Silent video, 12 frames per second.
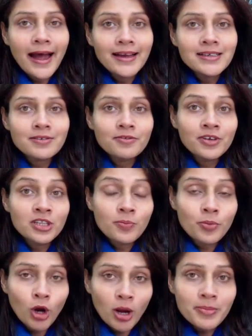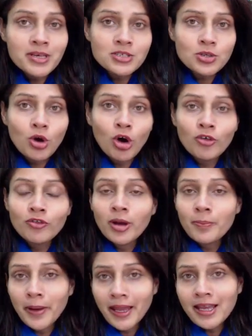and with the promise of
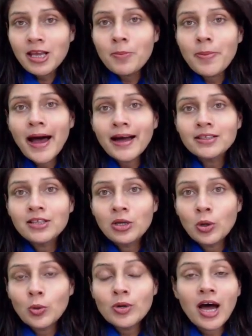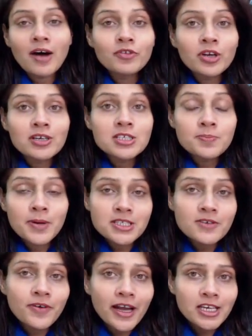paying back the loan after a
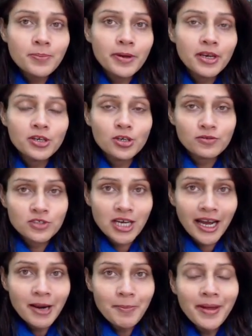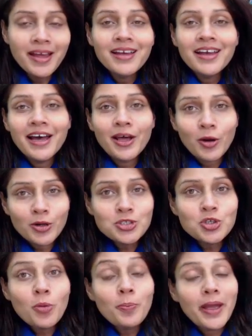specified period of time and
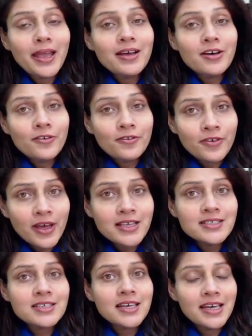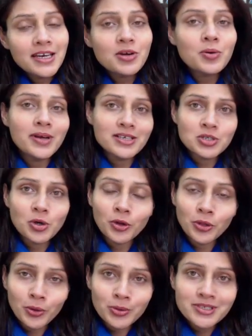also paying a fixed interest
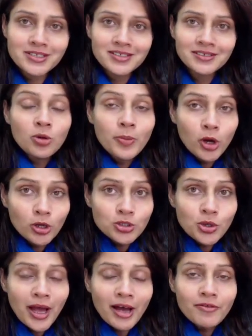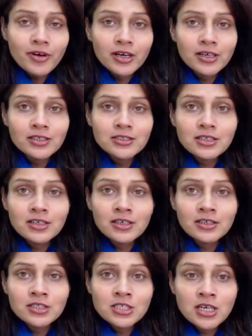on those. You may also have heard
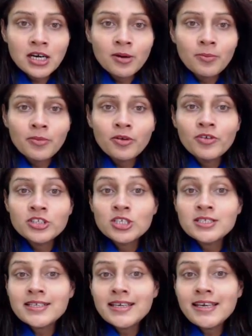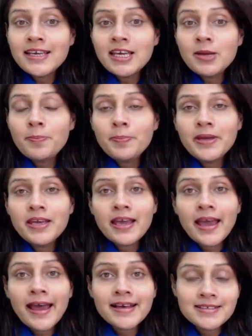a term which is
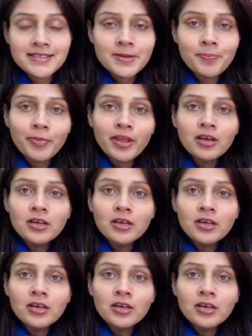EPS.